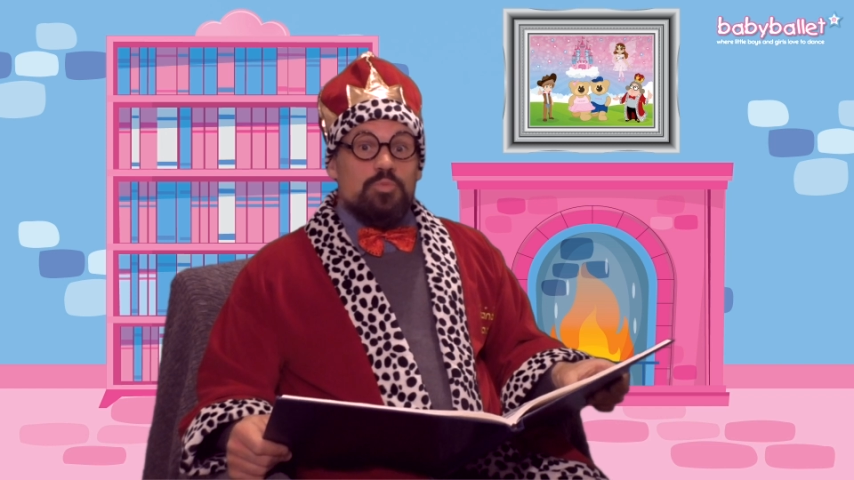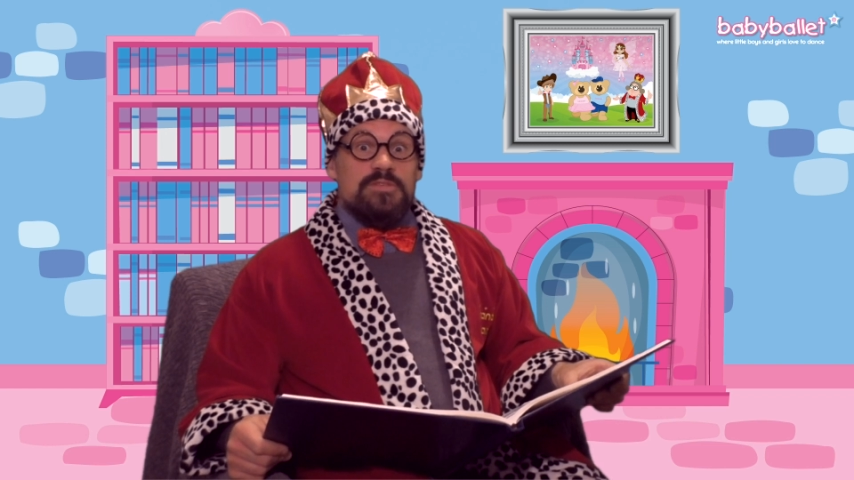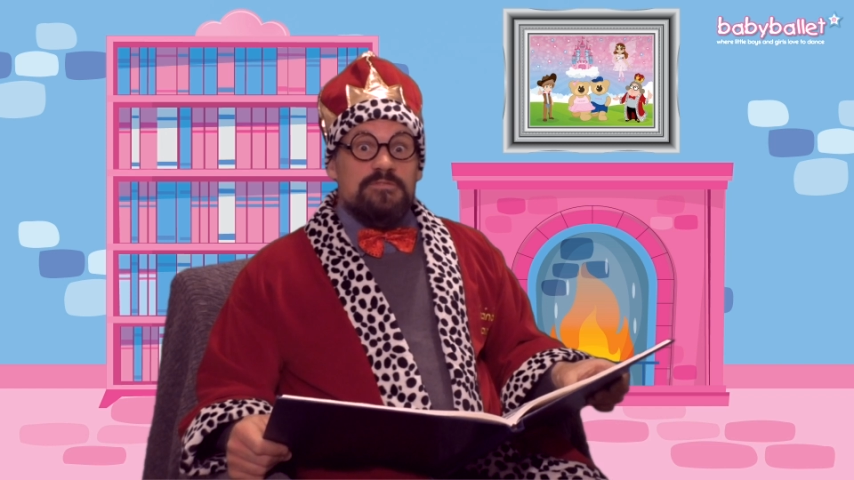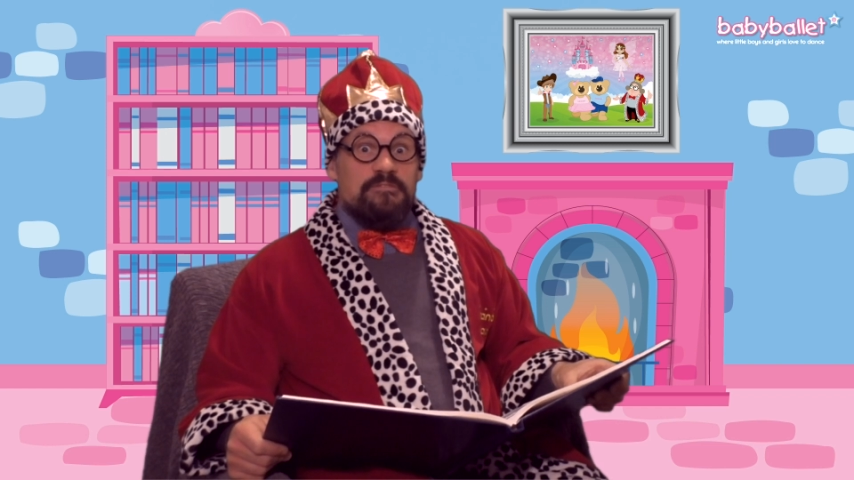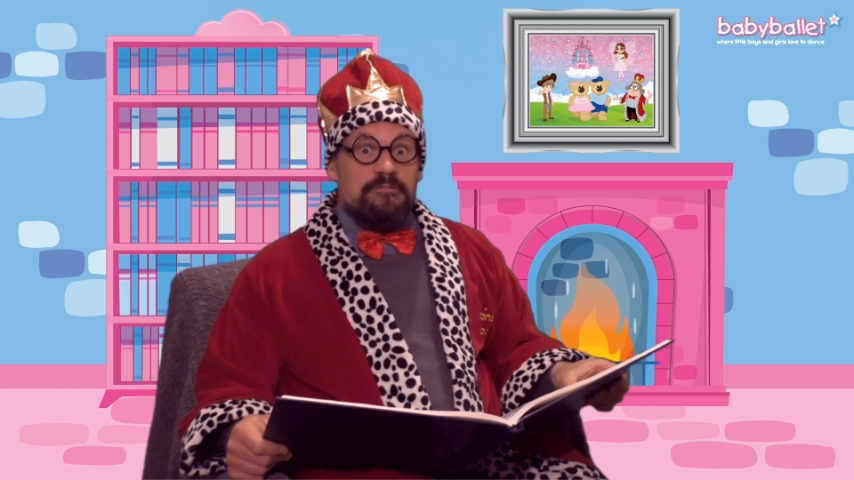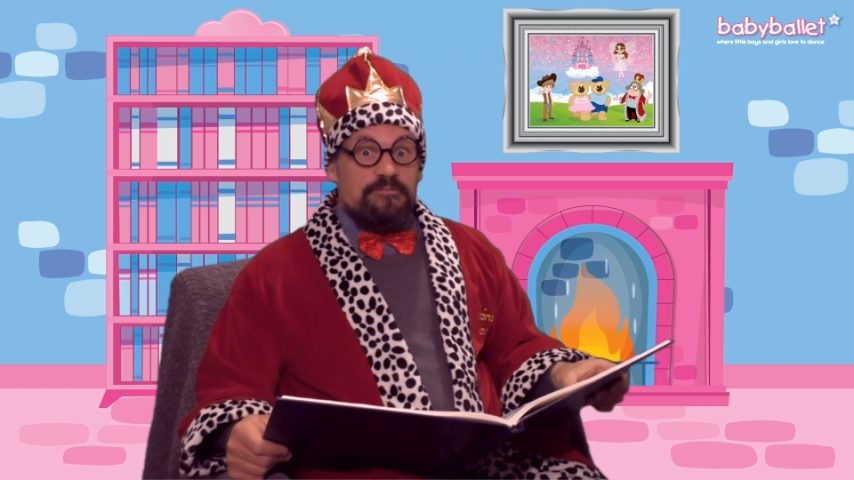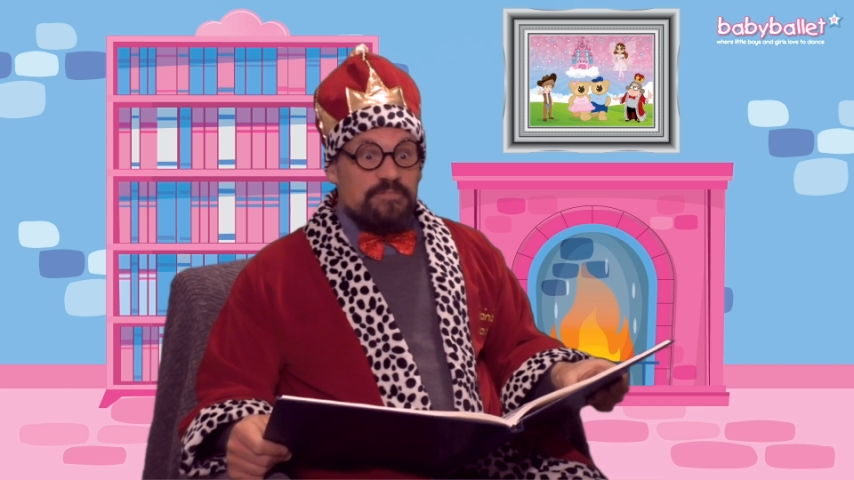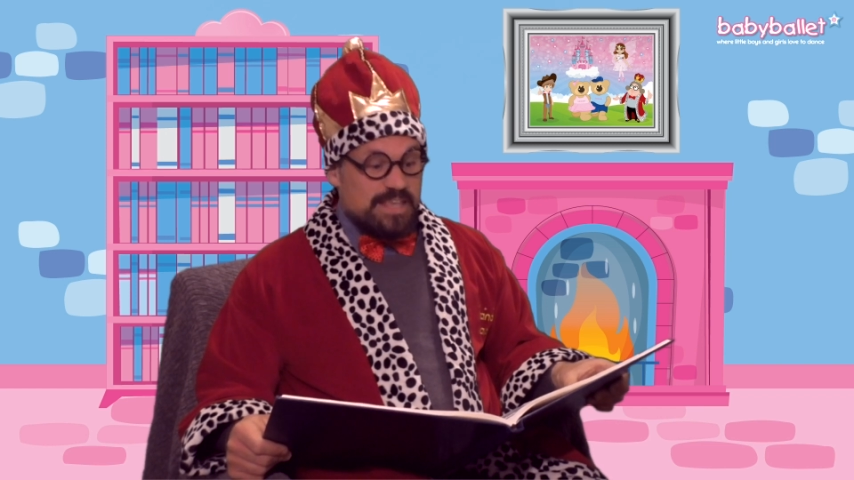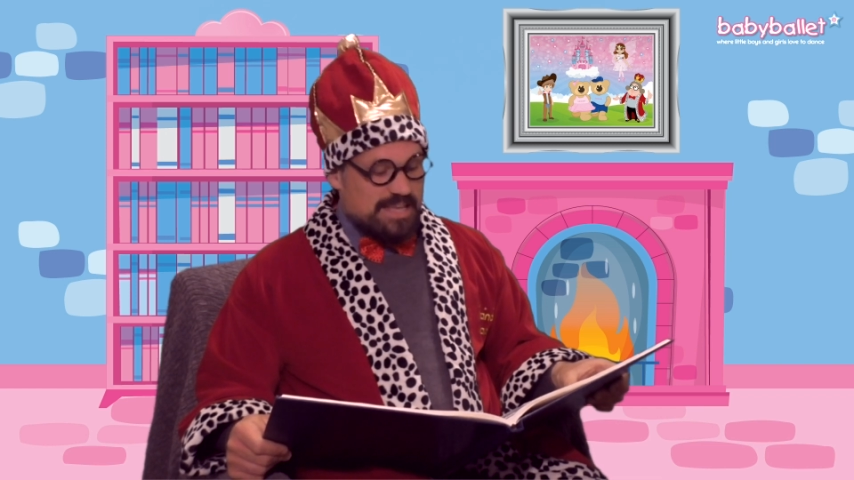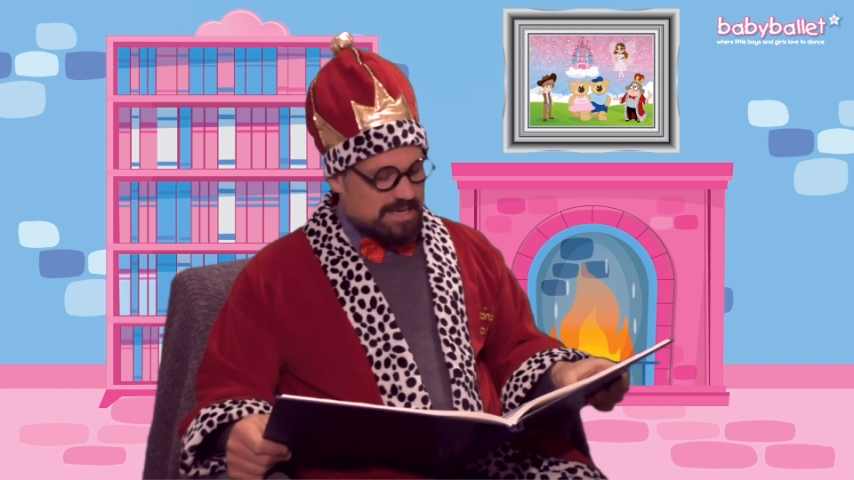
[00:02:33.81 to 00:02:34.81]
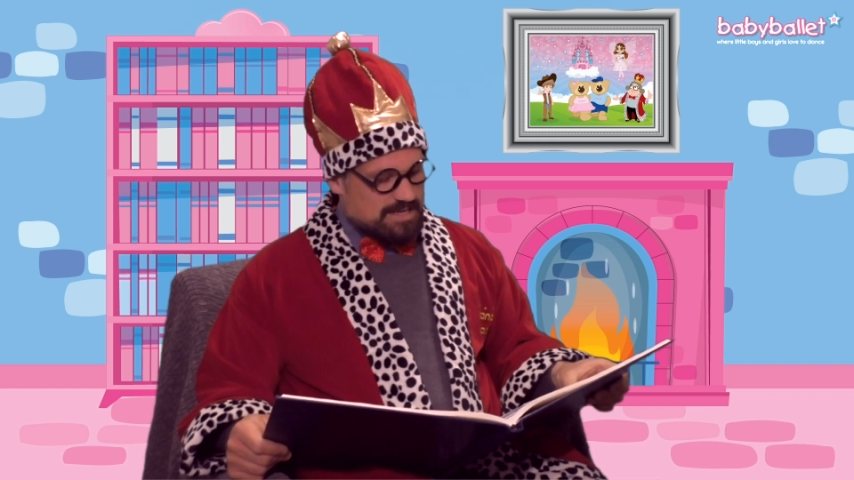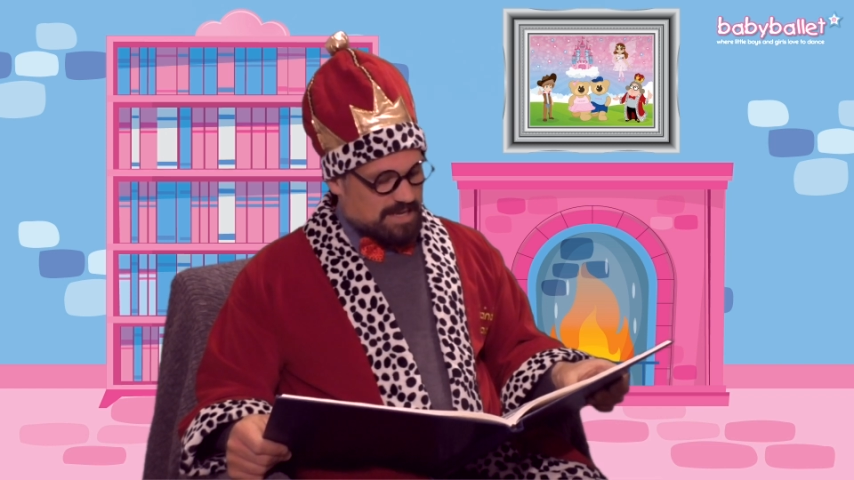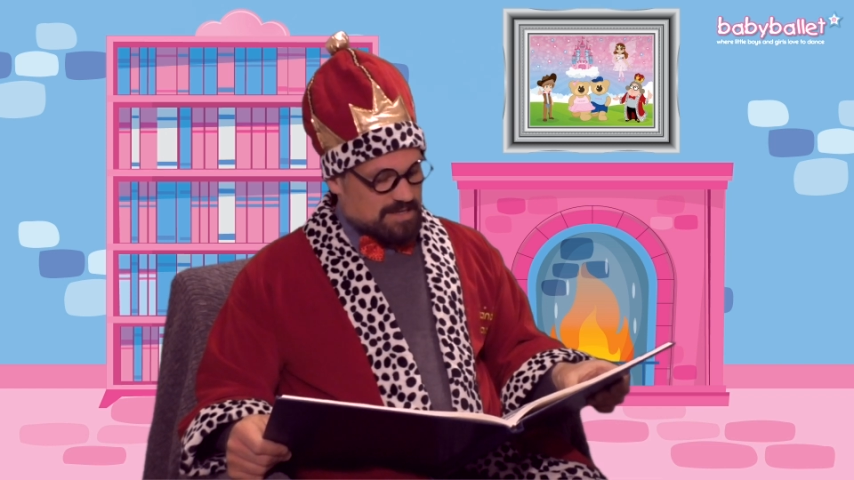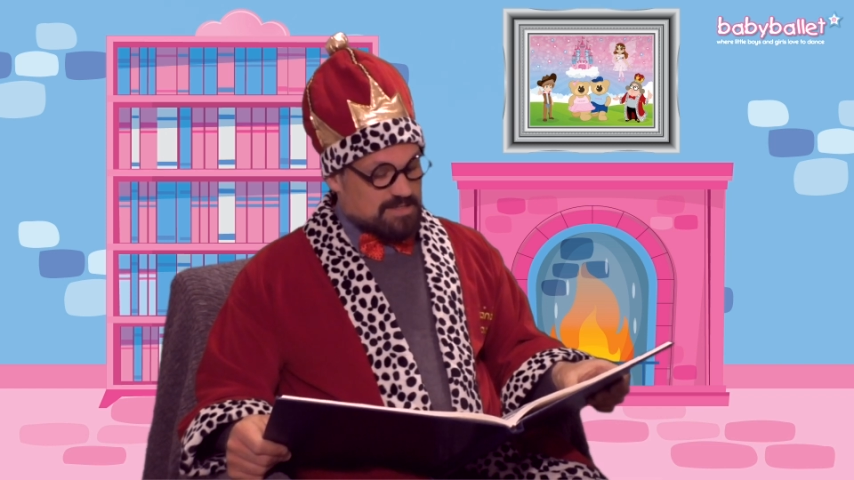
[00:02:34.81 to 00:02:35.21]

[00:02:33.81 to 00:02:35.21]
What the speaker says: was feeding